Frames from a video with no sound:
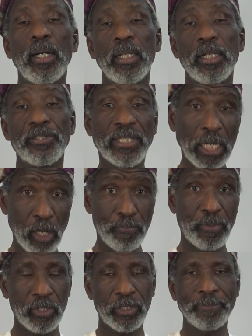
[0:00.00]
Uh, second
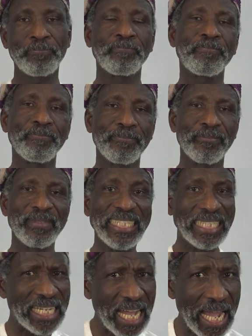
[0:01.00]
person.
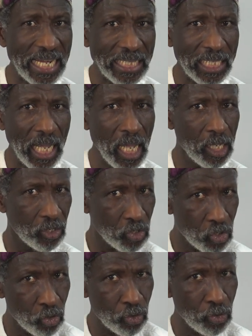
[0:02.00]
Dakhalta,
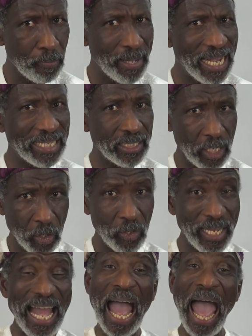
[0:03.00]
you male
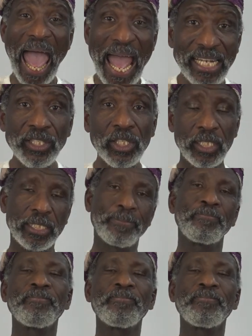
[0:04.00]
singular entered.